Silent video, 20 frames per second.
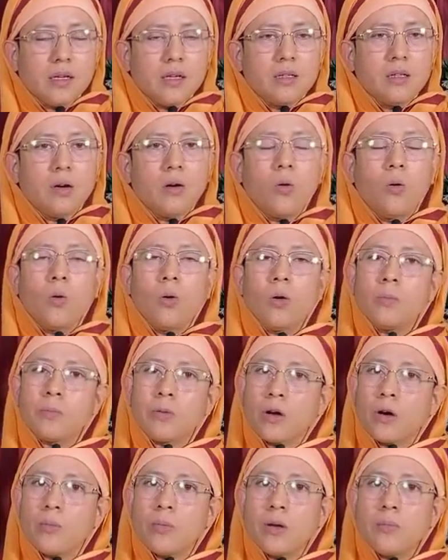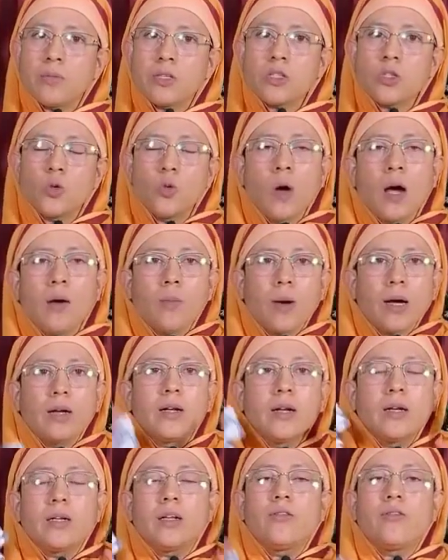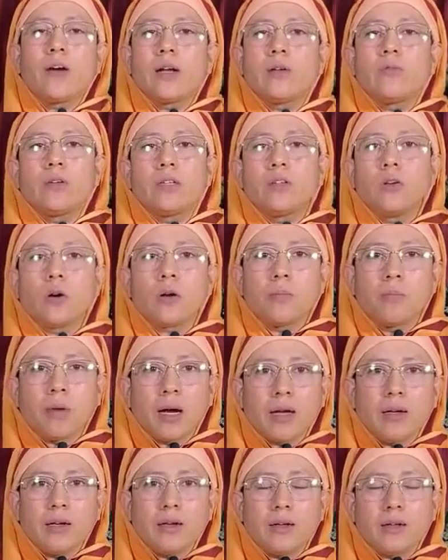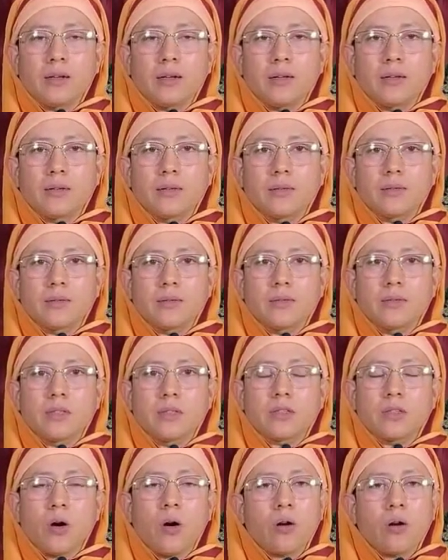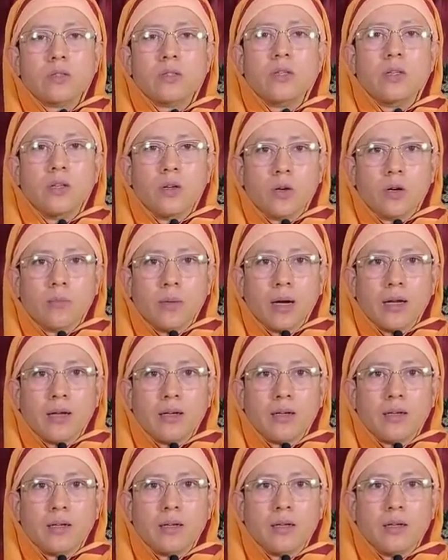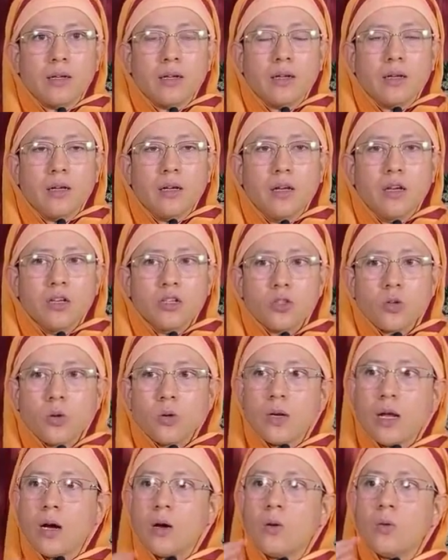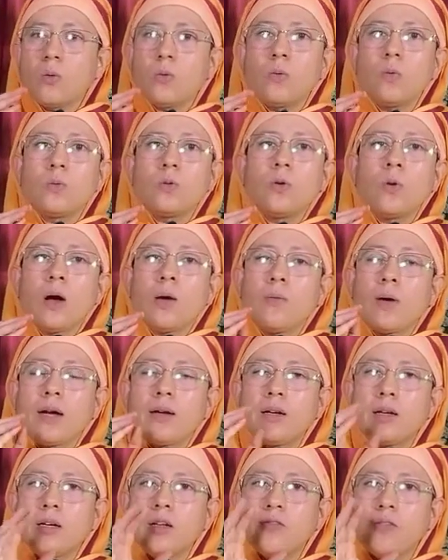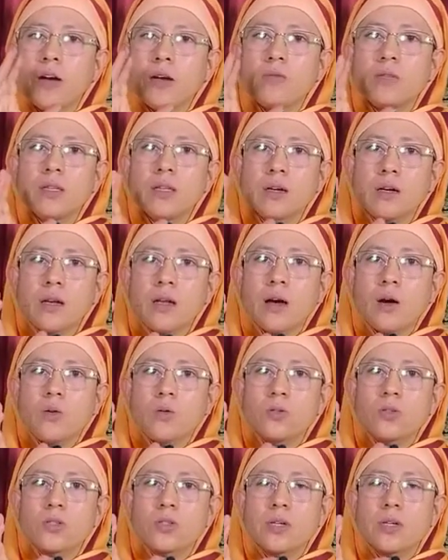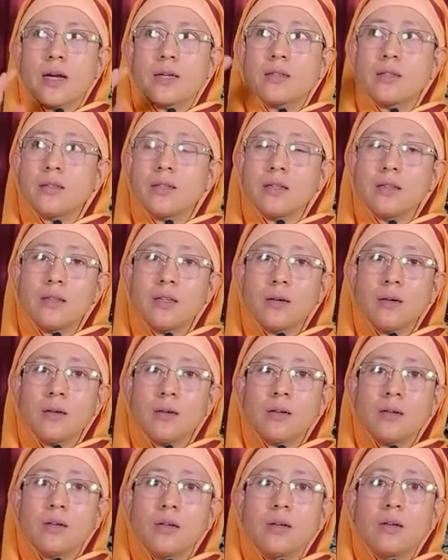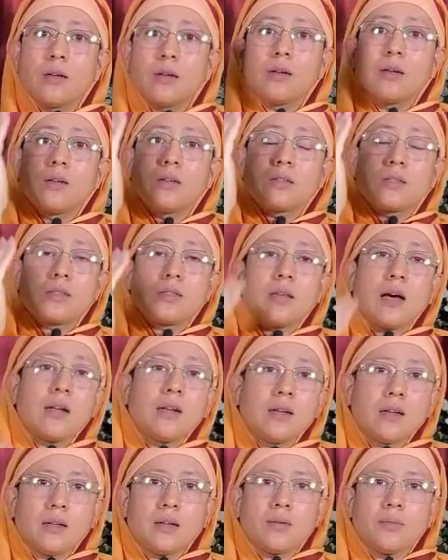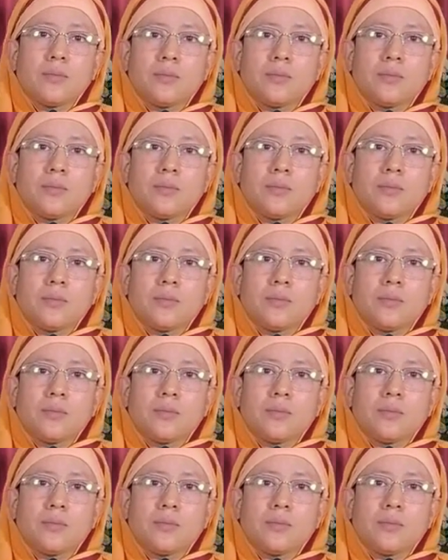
The whole problem is you have identified with your mind, the thoughts in your mind. So now you have identified with the clouds rather than the sun.